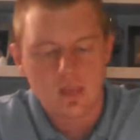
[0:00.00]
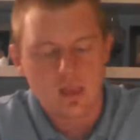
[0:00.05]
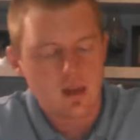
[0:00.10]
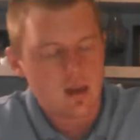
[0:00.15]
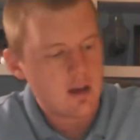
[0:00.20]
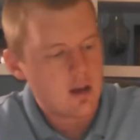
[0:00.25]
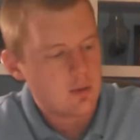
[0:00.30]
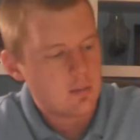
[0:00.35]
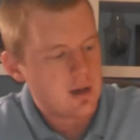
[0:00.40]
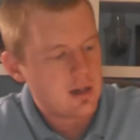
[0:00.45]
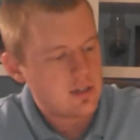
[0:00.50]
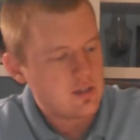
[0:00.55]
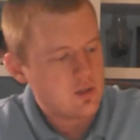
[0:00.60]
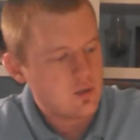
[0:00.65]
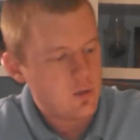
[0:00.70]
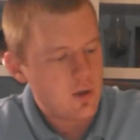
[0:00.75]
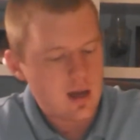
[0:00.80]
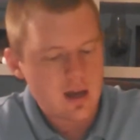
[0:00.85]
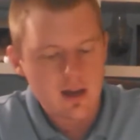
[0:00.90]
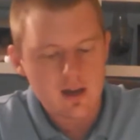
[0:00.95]
I
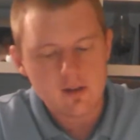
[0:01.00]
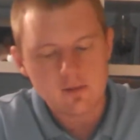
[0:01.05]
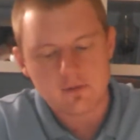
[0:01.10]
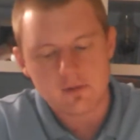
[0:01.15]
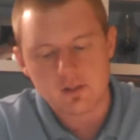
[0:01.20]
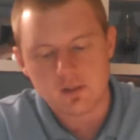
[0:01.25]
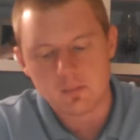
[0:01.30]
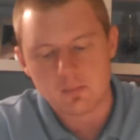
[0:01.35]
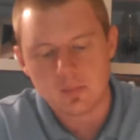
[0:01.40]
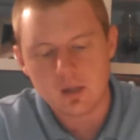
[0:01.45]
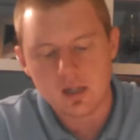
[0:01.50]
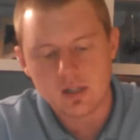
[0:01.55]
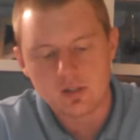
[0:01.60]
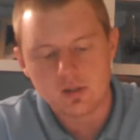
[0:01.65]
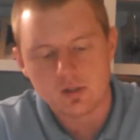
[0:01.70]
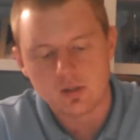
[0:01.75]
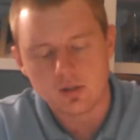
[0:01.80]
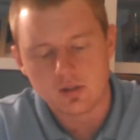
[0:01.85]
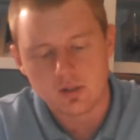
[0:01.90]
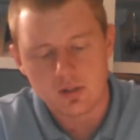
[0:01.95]
do have some
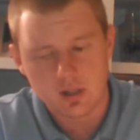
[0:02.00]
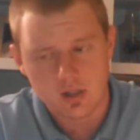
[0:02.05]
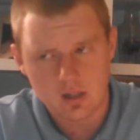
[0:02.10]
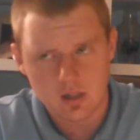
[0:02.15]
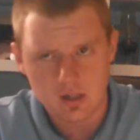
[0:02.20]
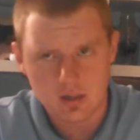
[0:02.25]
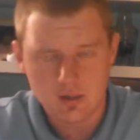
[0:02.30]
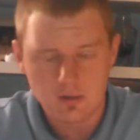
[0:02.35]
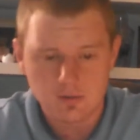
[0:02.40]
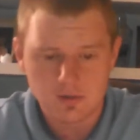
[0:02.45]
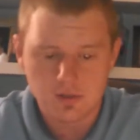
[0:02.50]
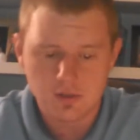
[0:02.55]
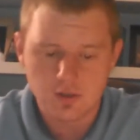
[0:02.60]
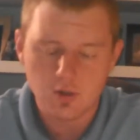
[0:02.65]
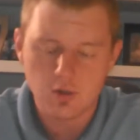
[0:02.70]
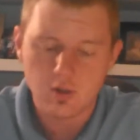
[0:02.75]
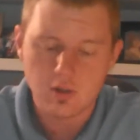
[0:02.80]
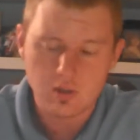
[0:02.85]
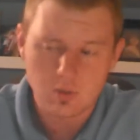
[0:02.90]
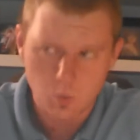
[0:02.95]
pictures of
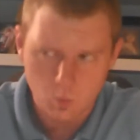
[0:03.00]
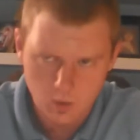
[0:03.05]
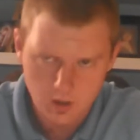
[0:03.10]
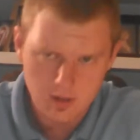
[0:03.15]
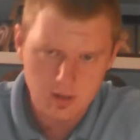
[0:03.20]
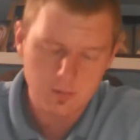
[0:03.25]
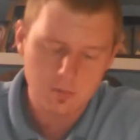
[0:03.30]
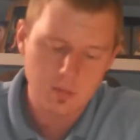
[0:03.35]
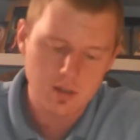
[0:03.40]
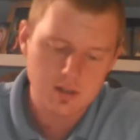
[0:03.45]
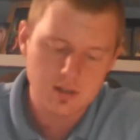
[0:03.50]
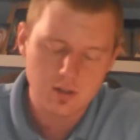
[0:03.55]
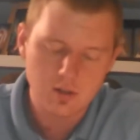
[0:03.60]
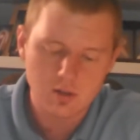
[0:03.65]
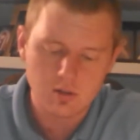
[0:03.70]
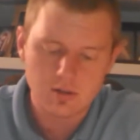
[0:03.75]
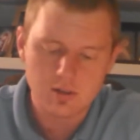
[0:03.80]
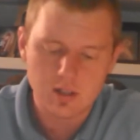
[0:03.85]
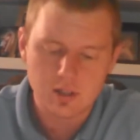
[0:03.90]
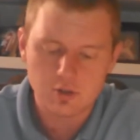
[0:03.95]
students with
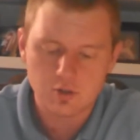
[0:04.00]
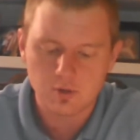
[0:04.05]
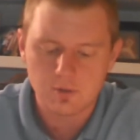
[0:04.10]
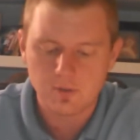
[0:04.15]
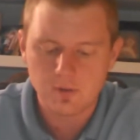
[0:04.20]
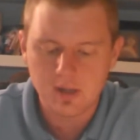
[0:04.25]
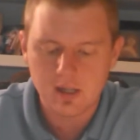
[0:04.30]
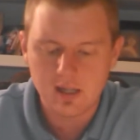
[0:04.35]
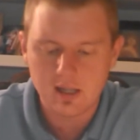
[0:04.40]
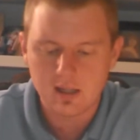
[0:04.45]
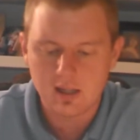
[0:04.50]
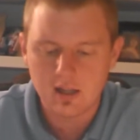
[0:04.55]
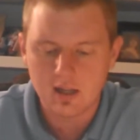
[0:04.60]
muscular dystrophy,